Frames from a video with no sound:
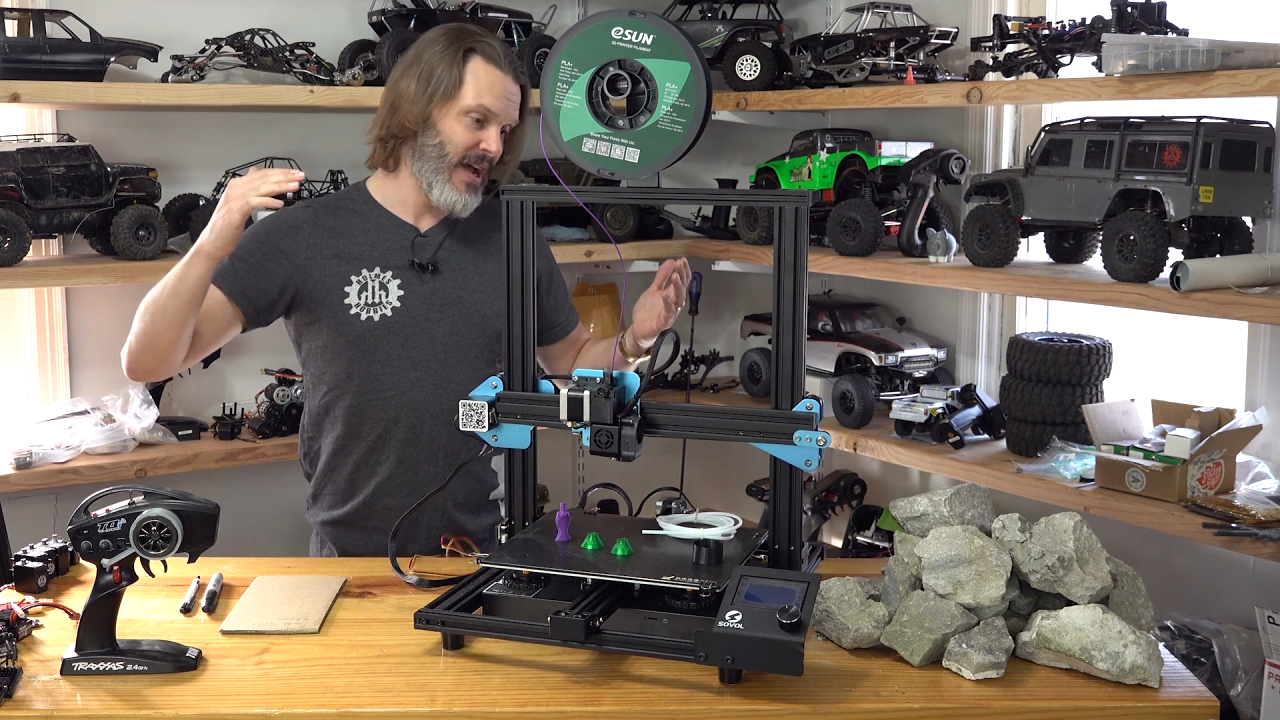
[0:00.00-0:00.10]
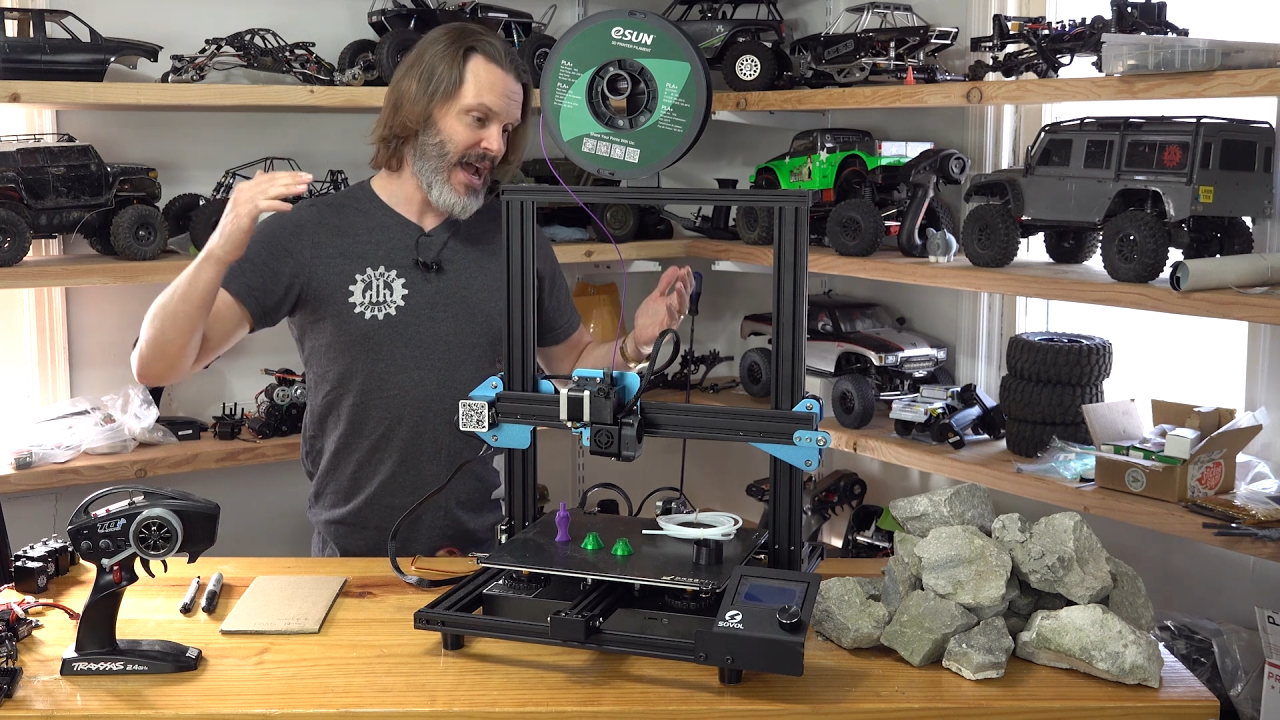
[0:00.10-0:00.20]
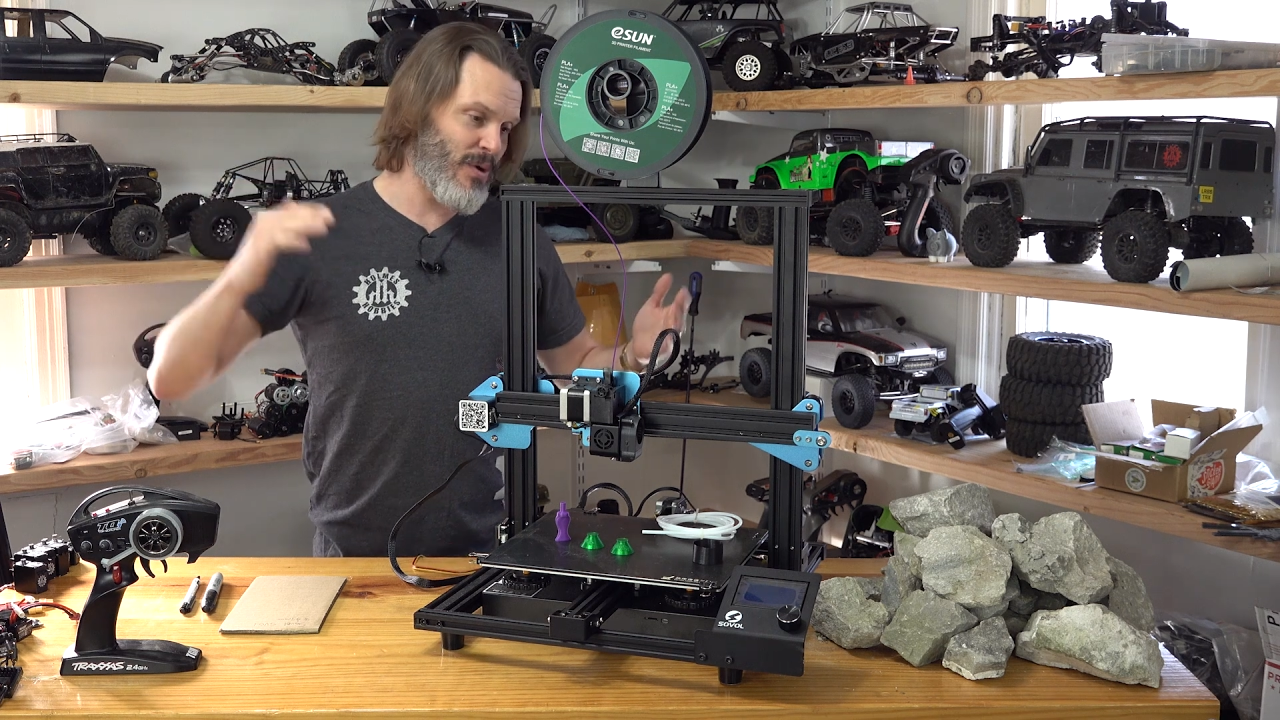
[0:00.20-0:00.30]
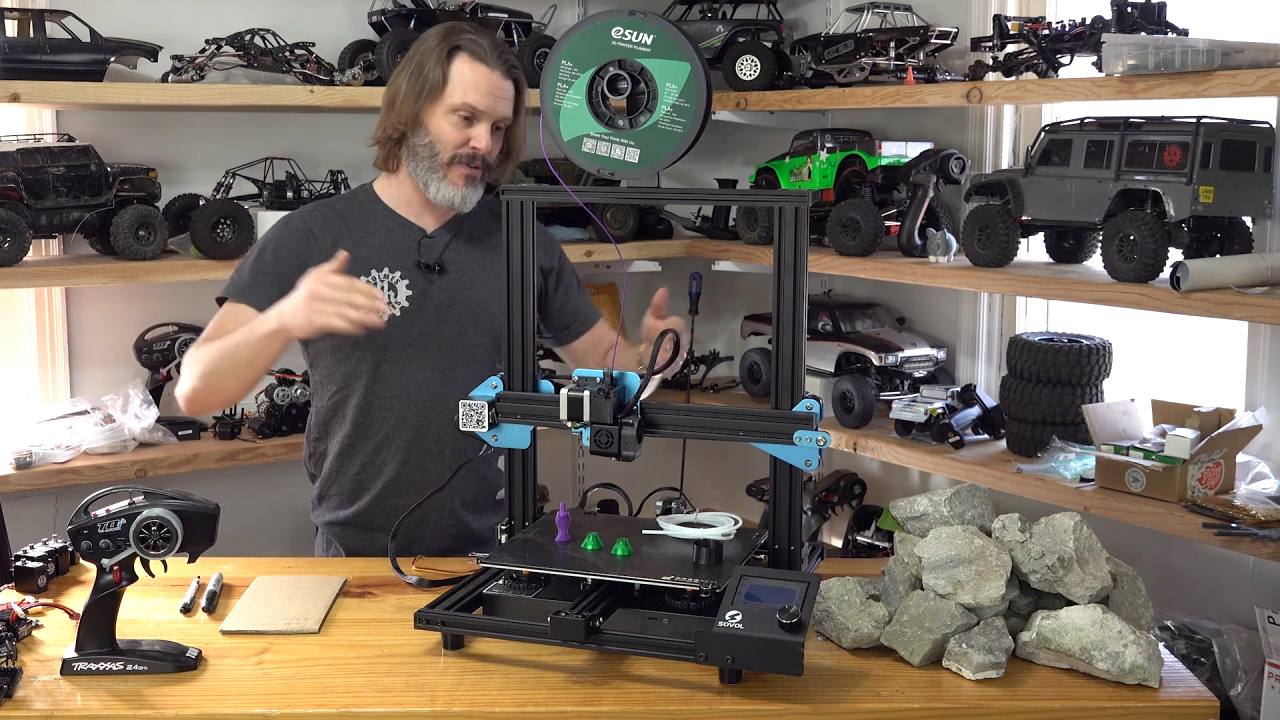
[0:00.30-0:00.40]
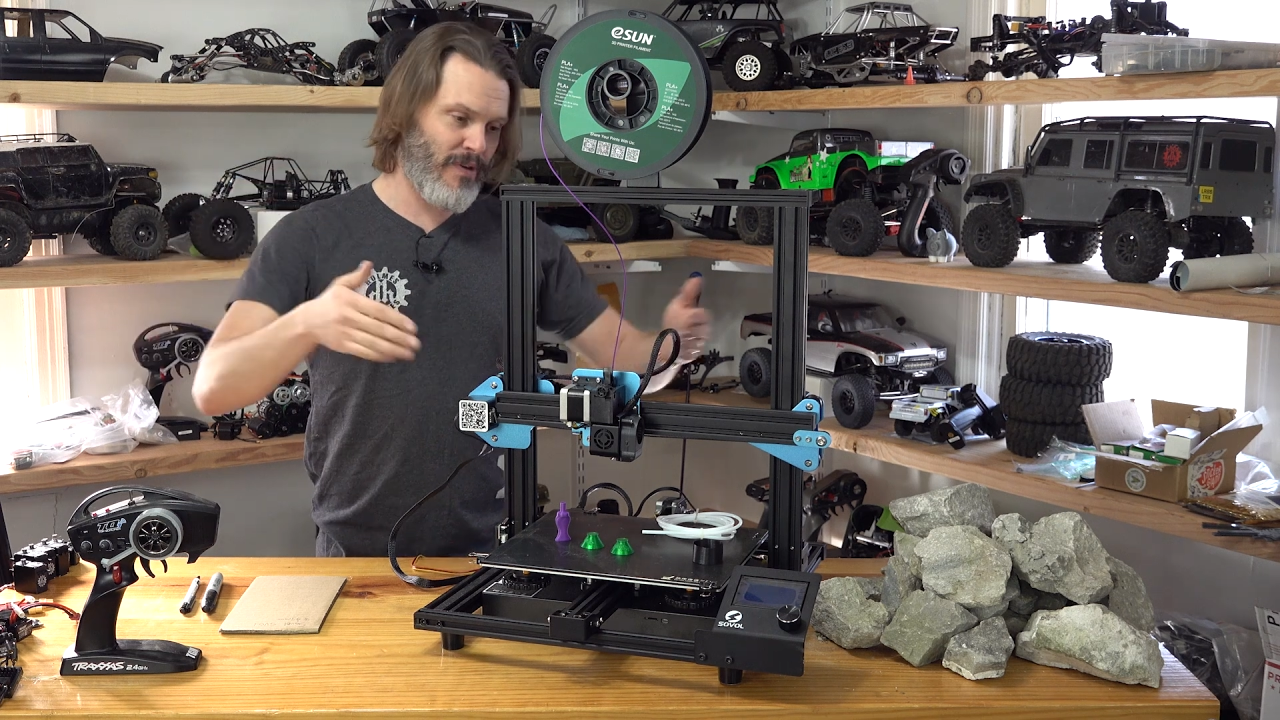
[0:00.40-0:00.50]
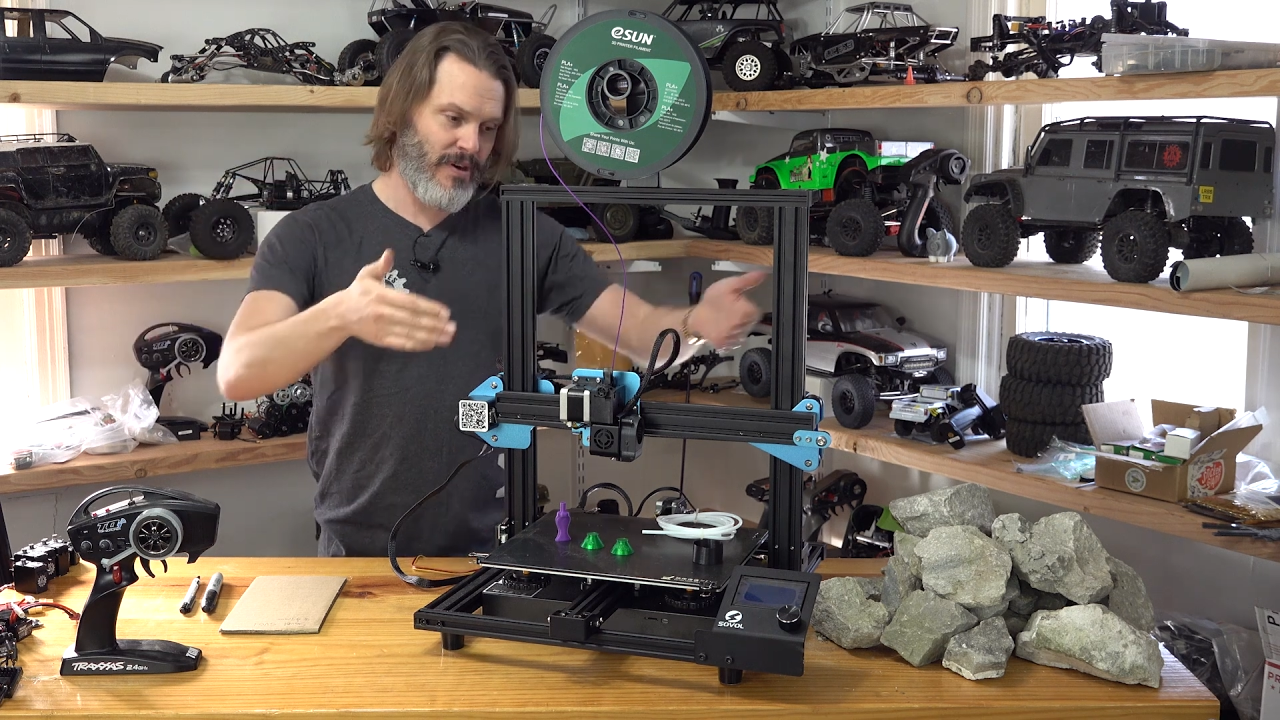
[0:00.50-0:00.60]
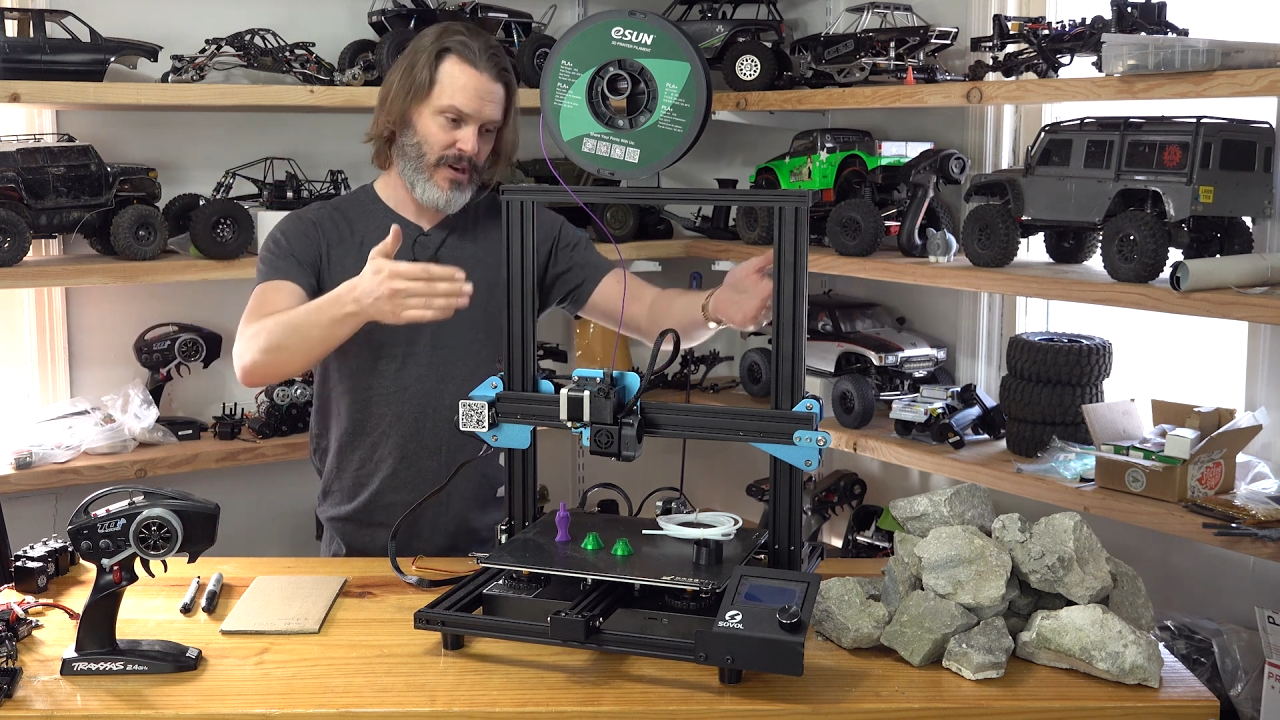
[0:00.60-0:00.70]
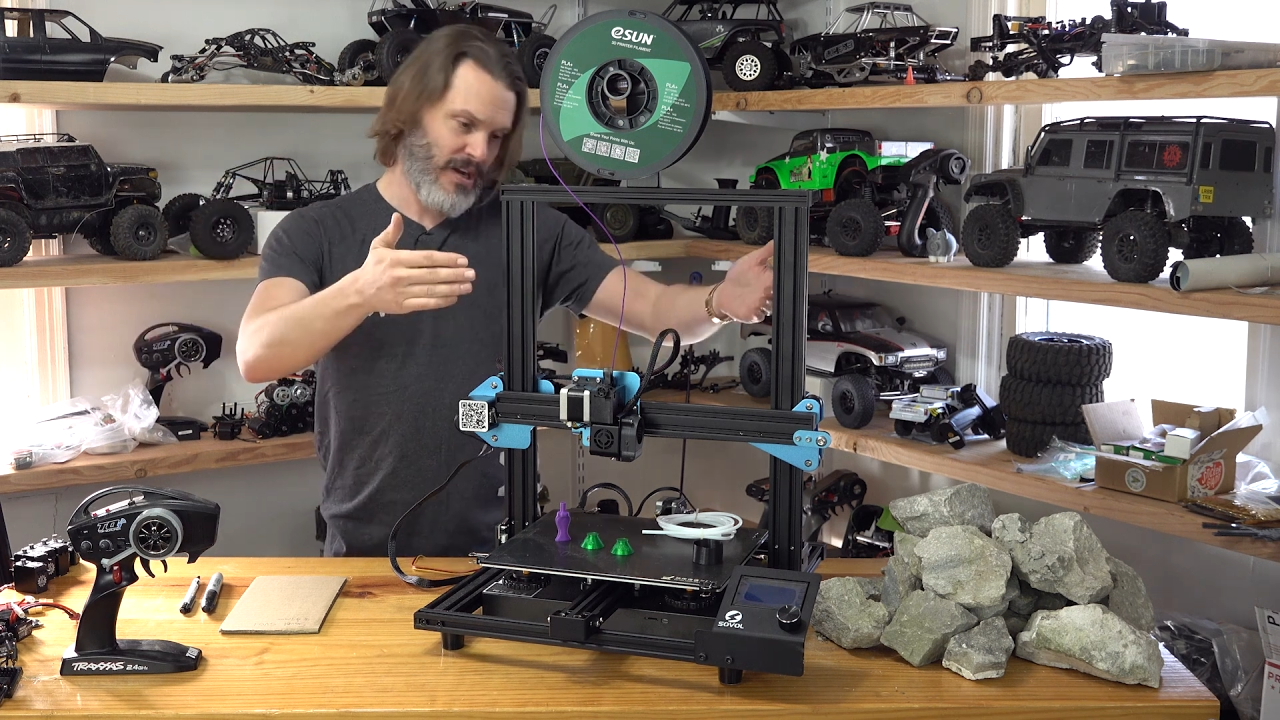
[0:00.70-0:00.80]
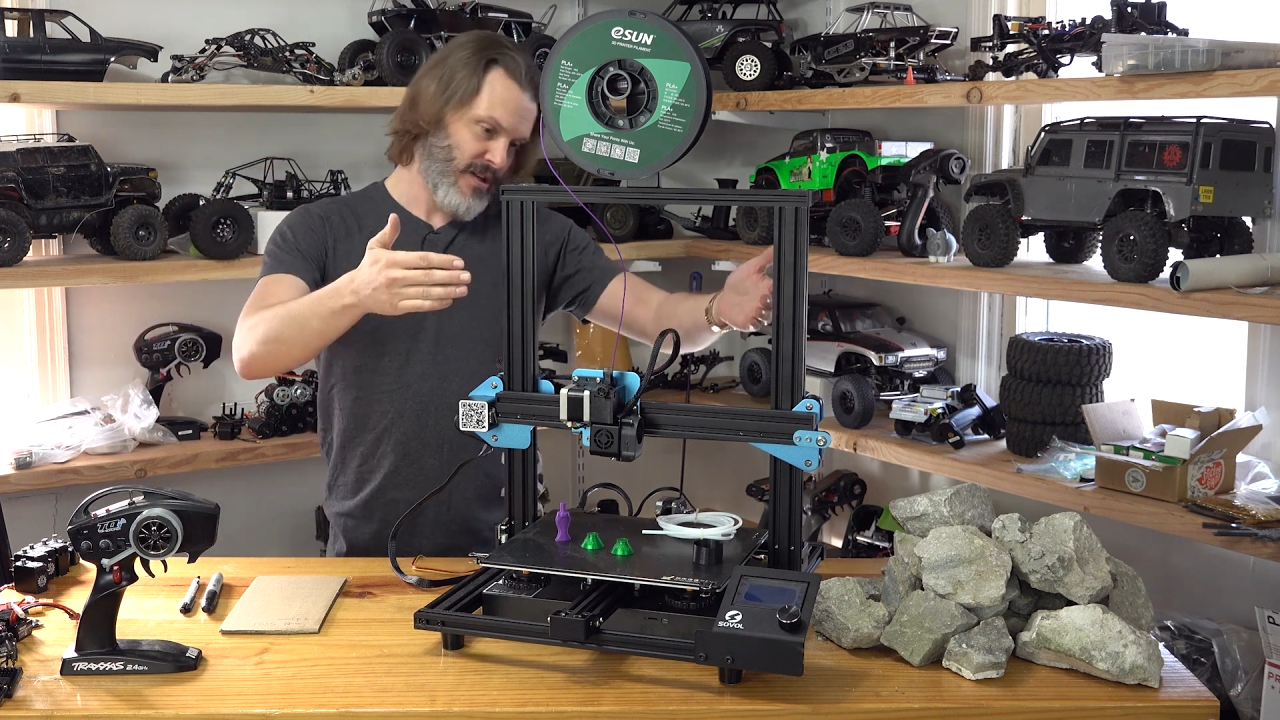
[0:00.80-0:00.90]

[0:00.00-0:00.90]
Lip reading: However,